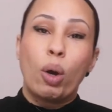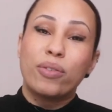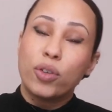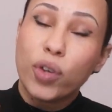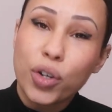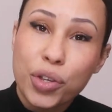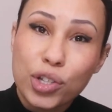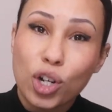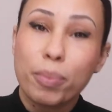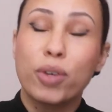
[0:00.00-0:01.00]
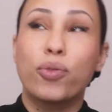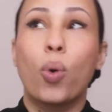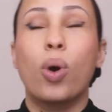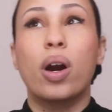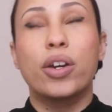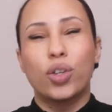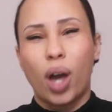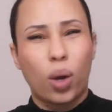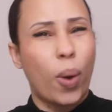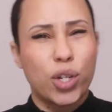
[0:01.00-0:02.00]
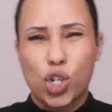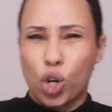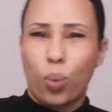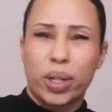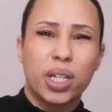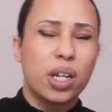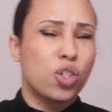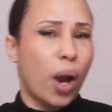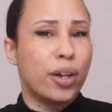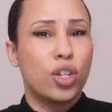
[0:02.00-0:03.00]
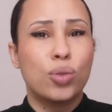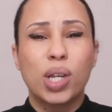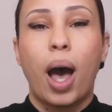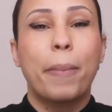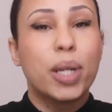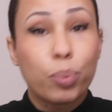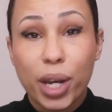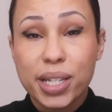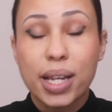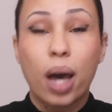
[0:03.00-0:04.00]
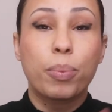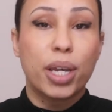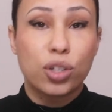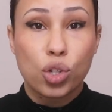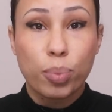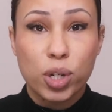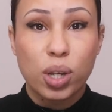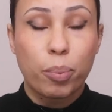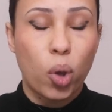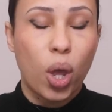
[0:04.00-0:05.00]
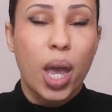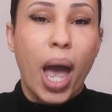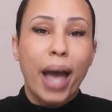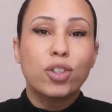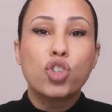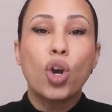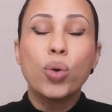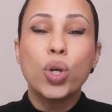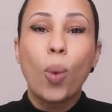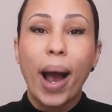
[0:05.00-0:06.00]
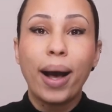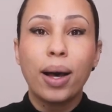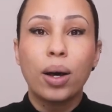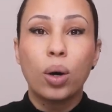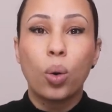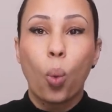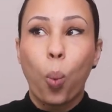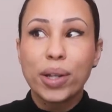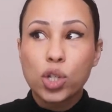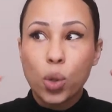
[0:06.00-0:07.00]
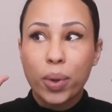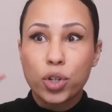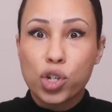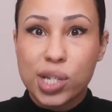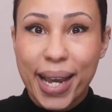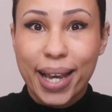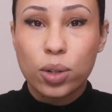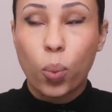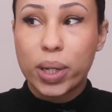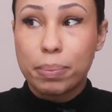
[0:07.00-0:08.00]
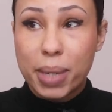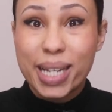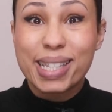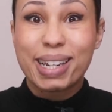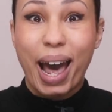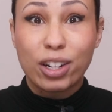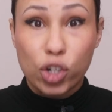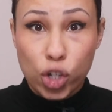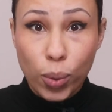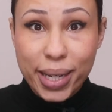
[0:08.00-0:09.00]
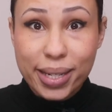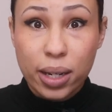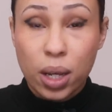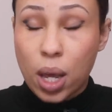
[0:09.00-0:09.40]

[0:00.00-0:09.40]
Now, if you've heard this term before, you're not quite sure what it is or how to use it, I'm gonna break it down, make it super simple, and show you how, once you understand what it means and how to do it,